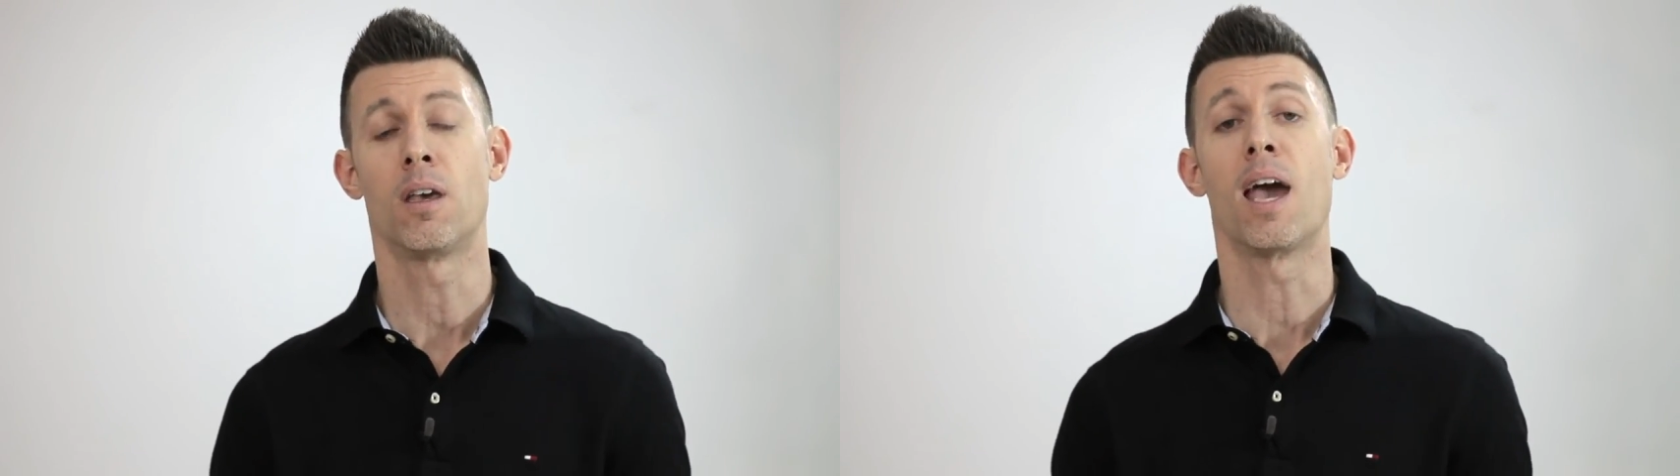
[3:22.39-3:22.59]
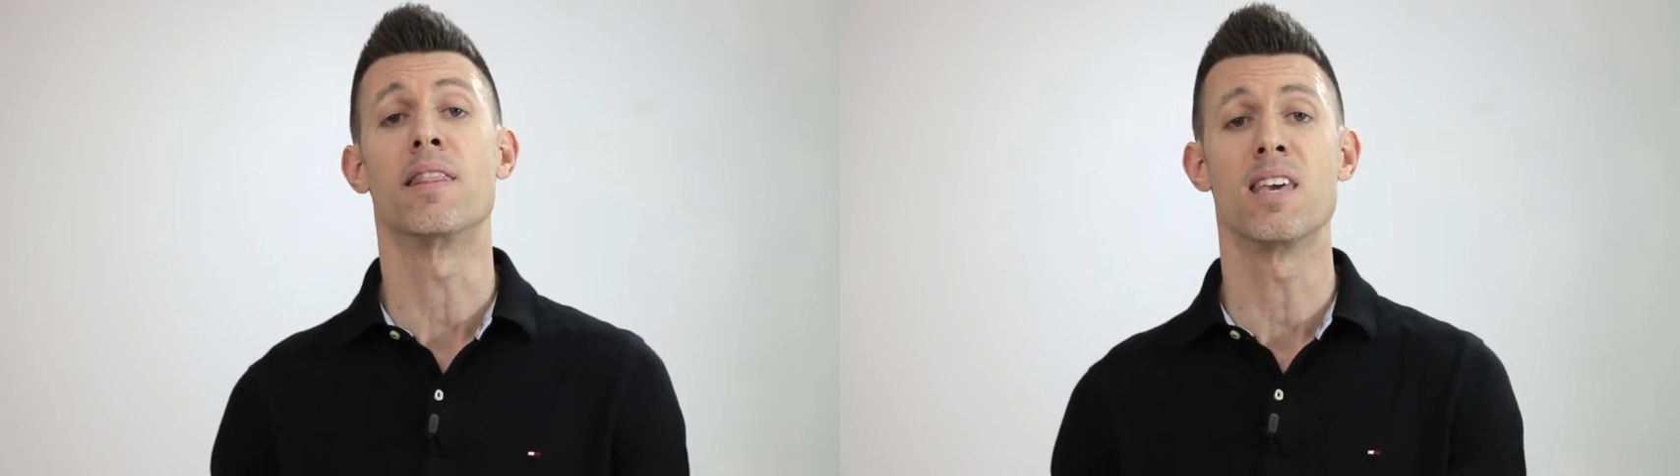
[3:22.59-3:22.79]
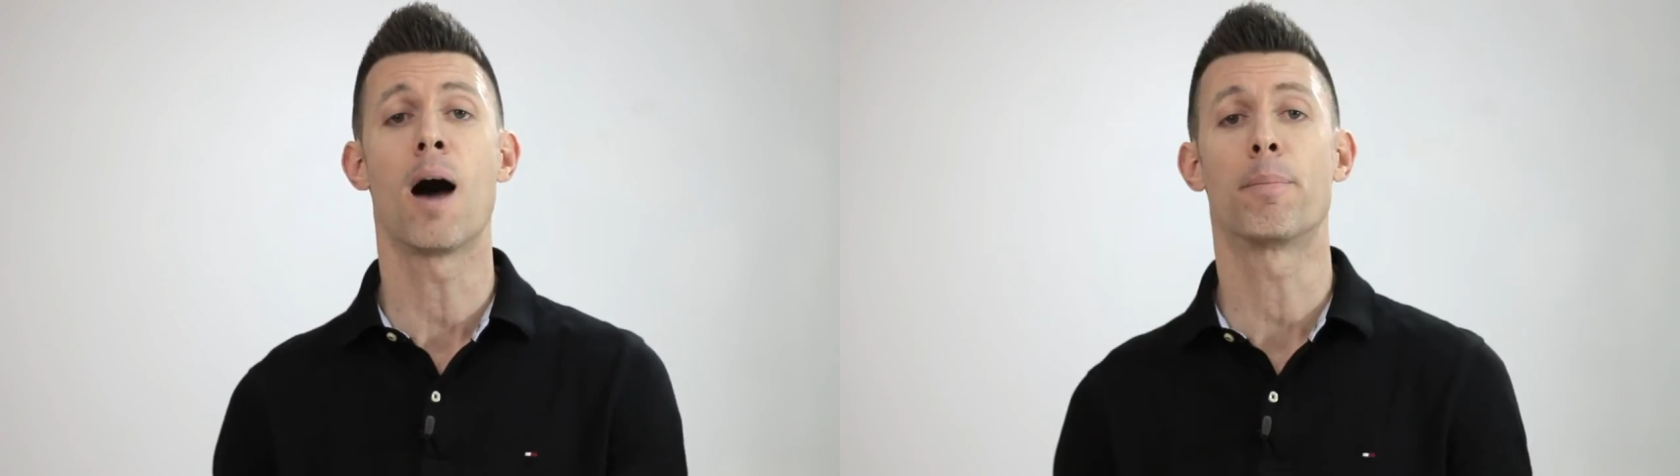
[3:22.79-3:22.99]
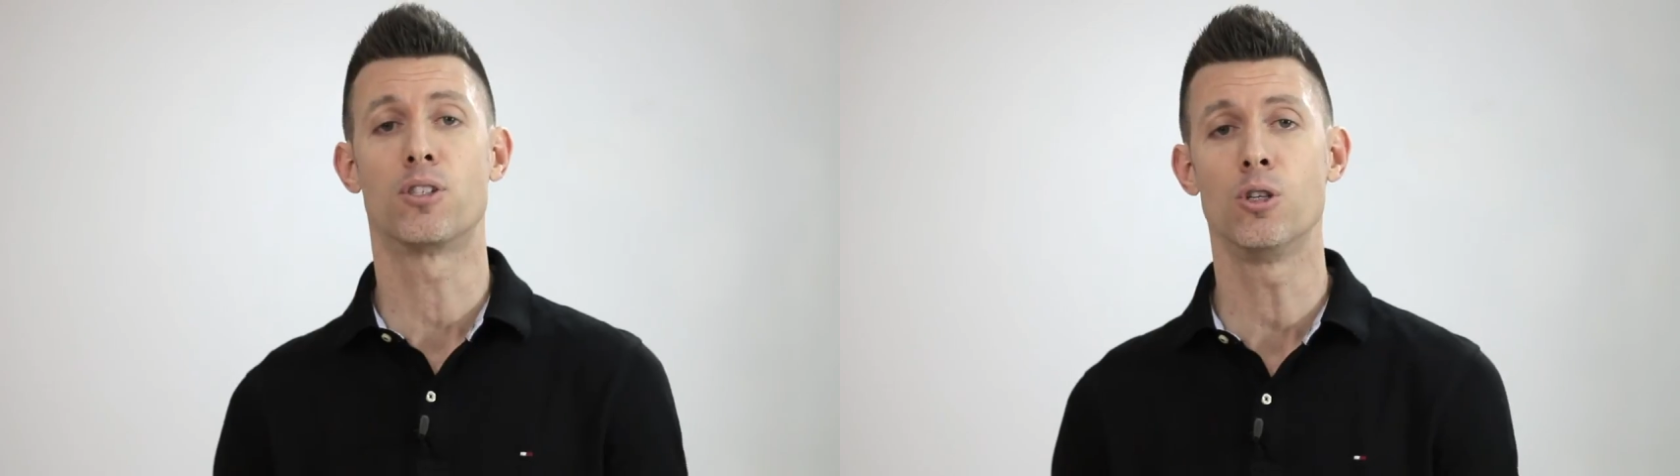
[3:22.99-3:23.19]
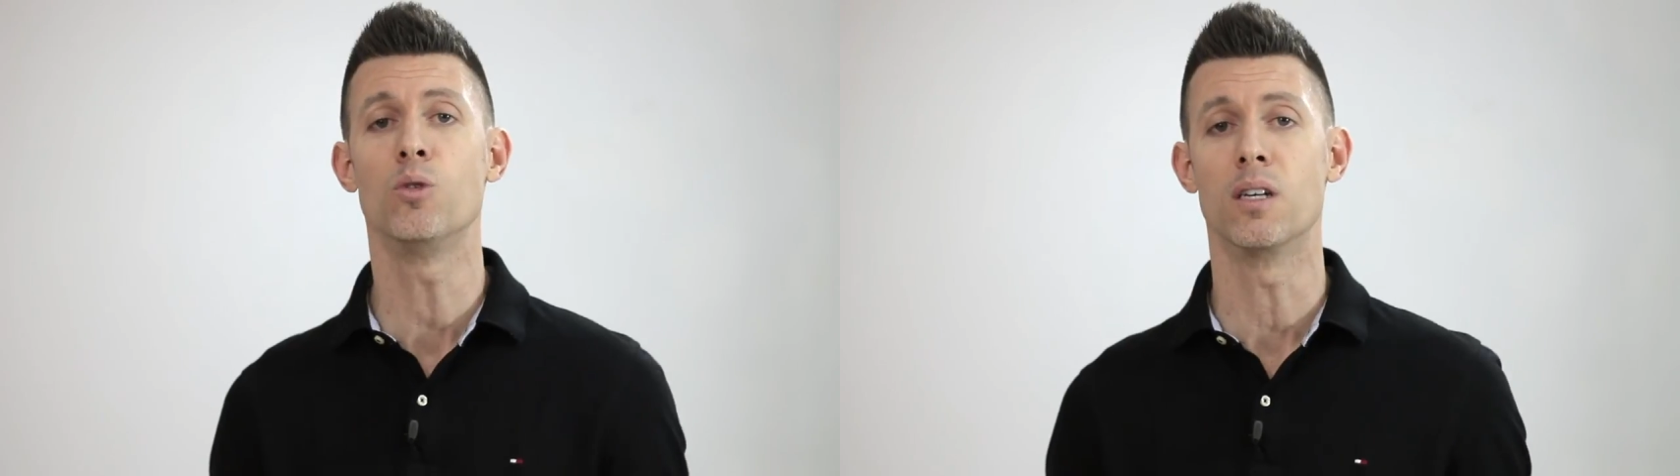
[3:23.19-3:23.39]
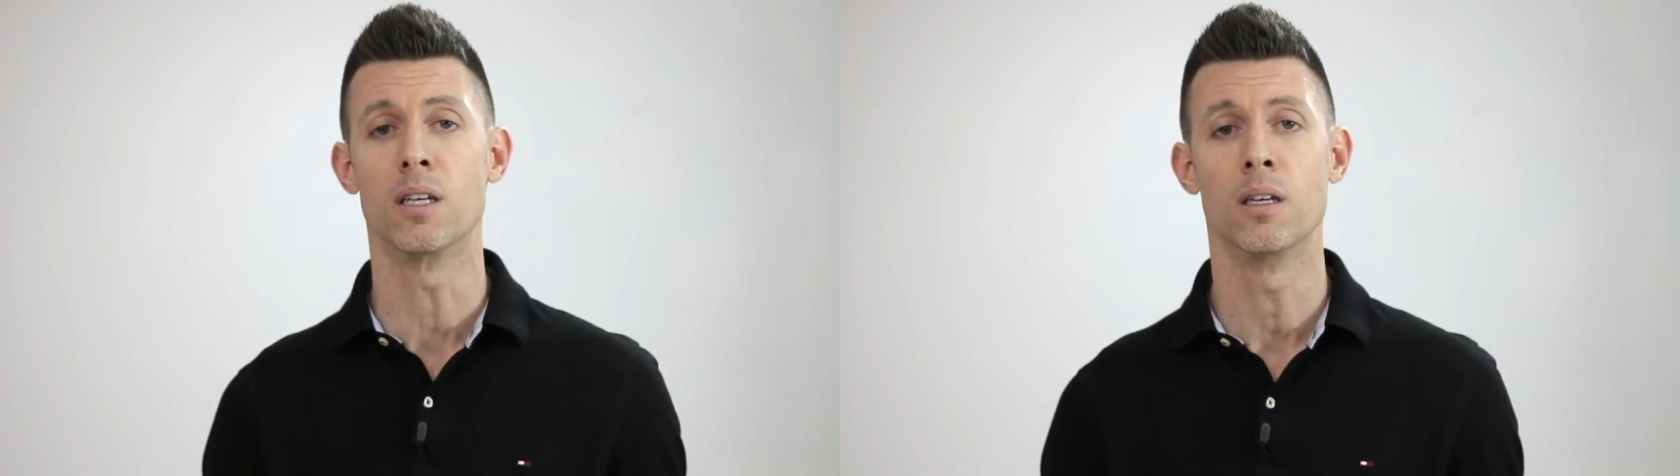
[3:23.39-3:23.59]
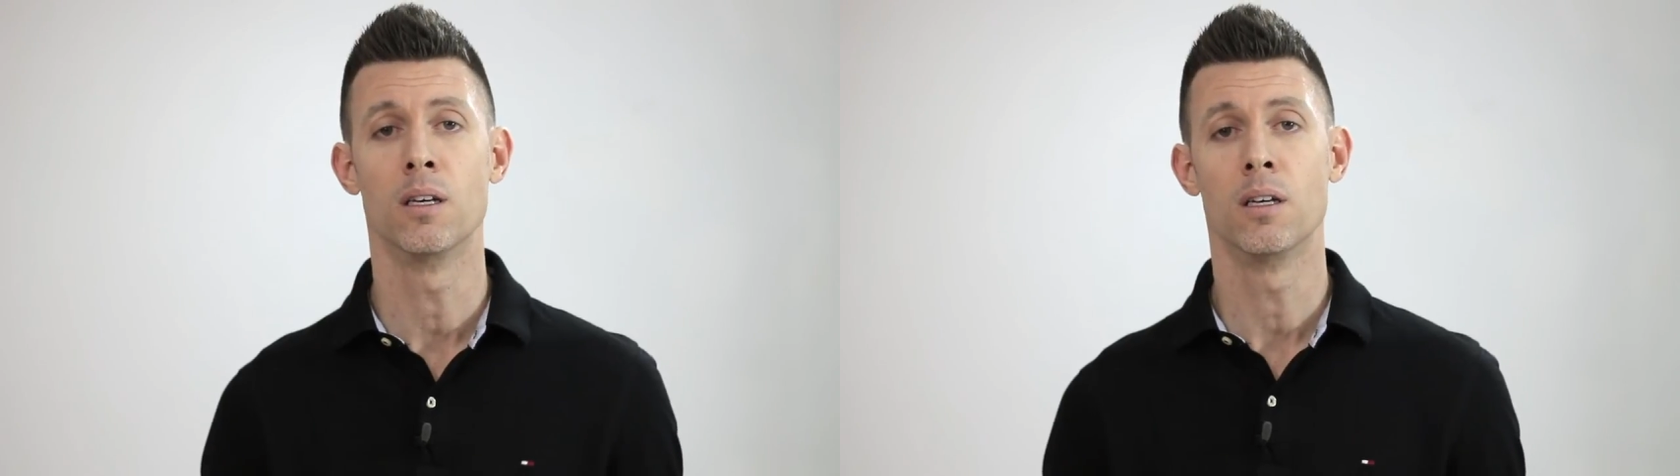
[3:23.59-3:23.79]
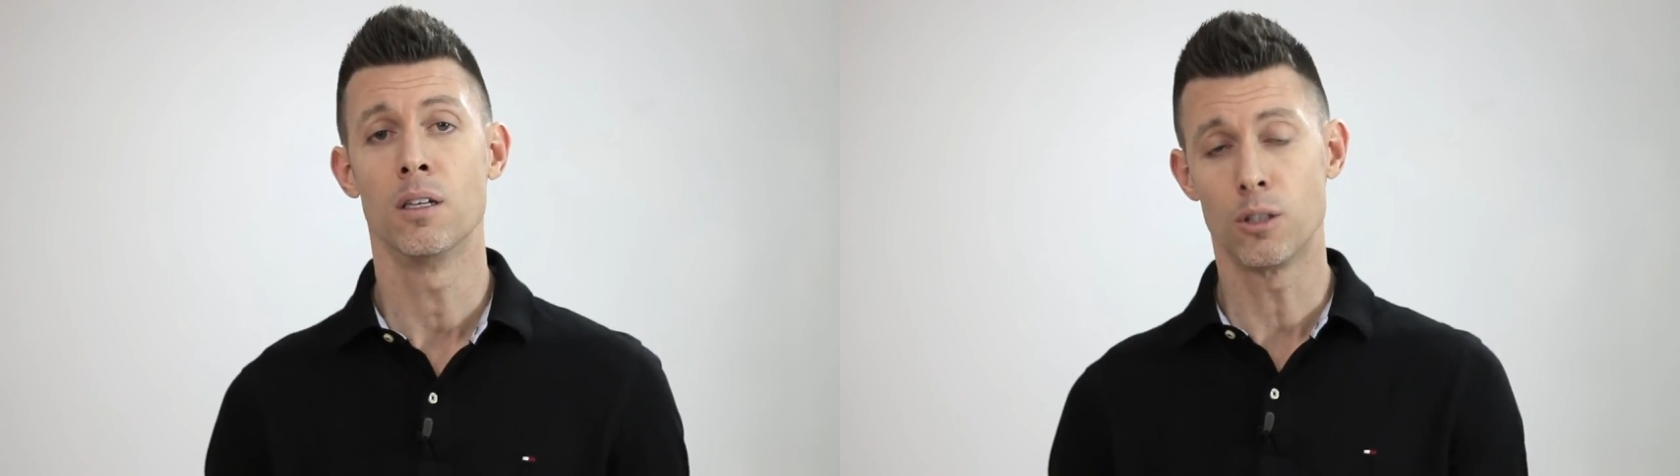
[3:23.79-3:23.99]
and the opportunity
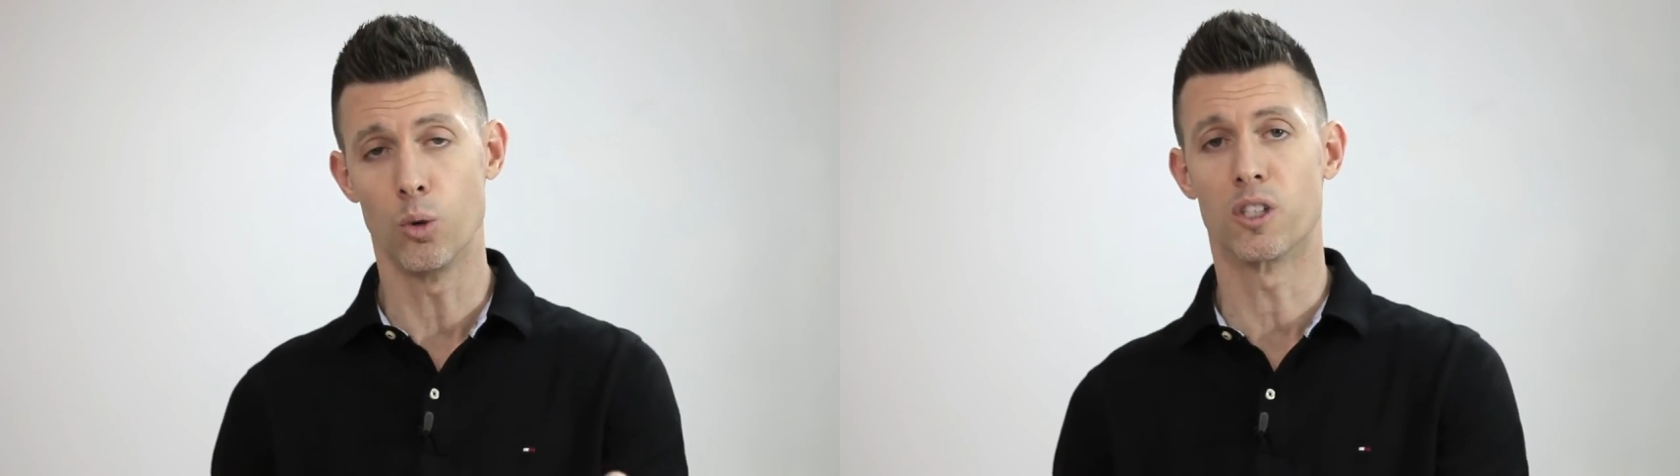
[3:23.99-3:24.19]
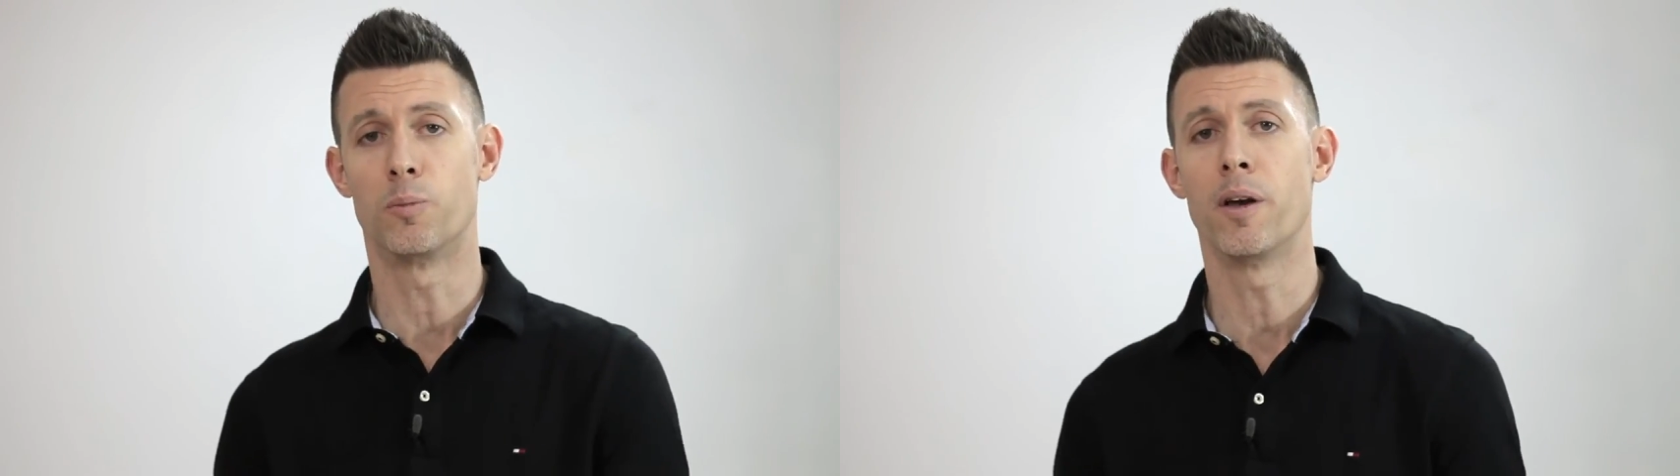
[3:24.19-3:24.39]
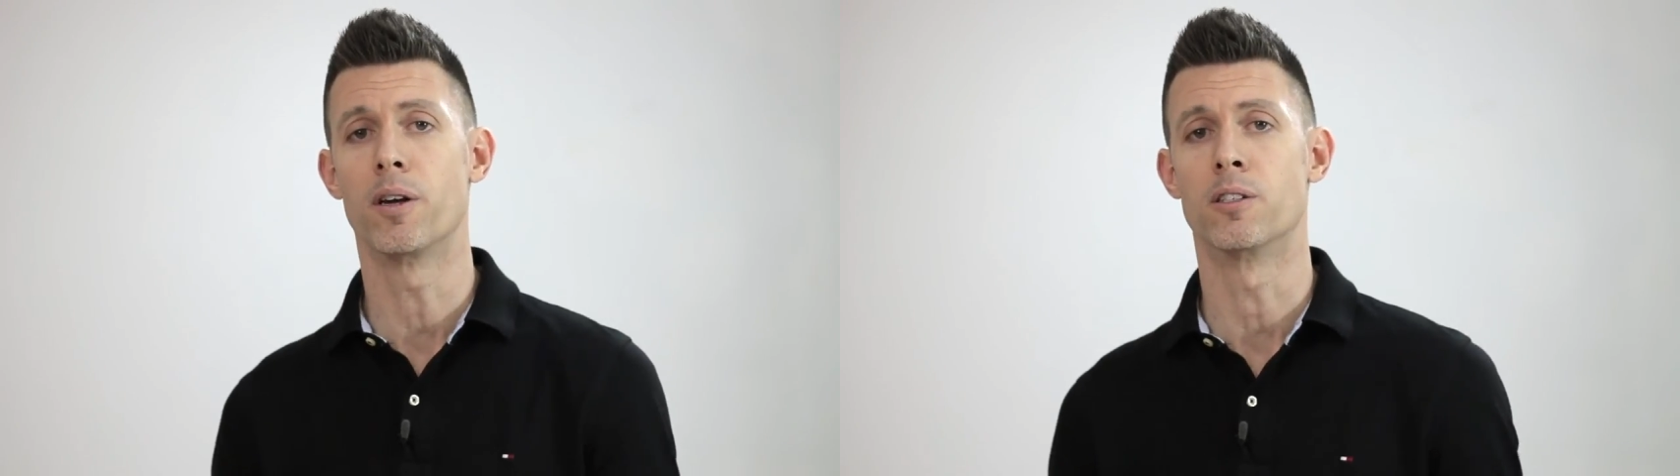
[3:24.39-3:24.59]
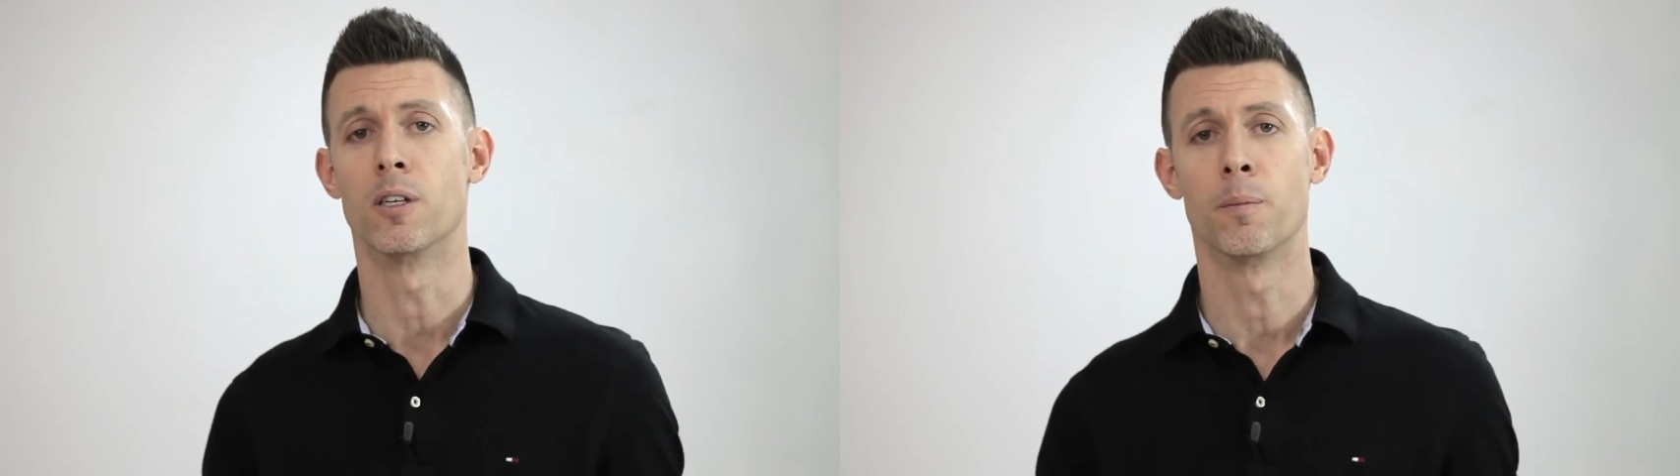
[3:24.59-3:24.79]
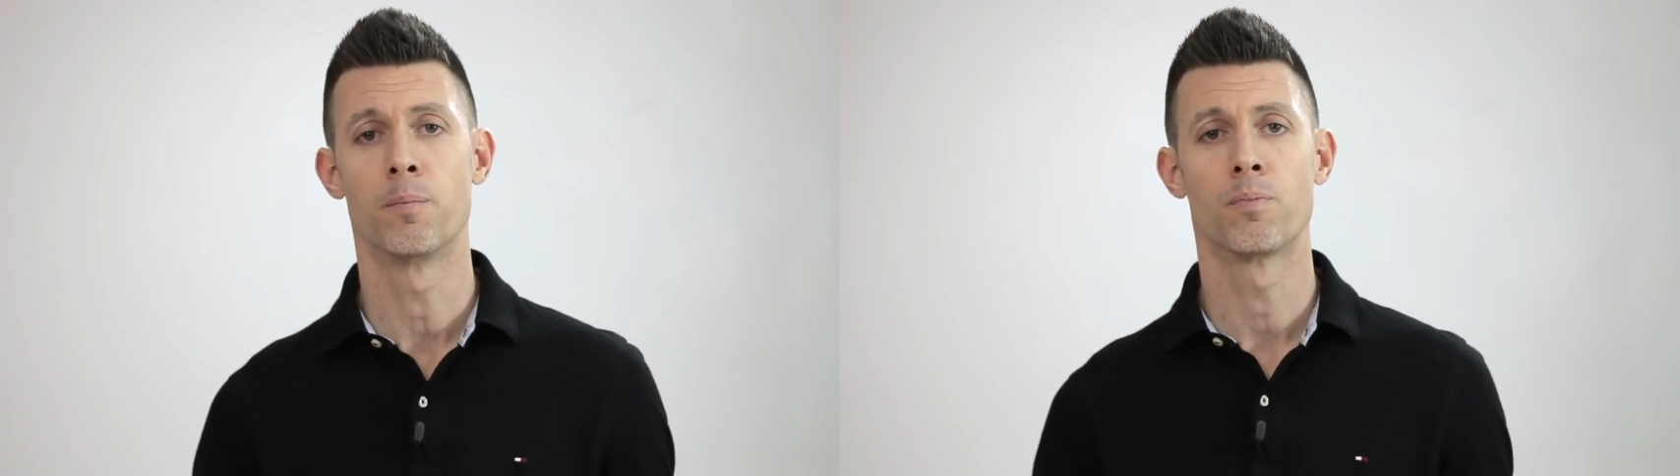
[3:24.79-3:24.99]
to experience it.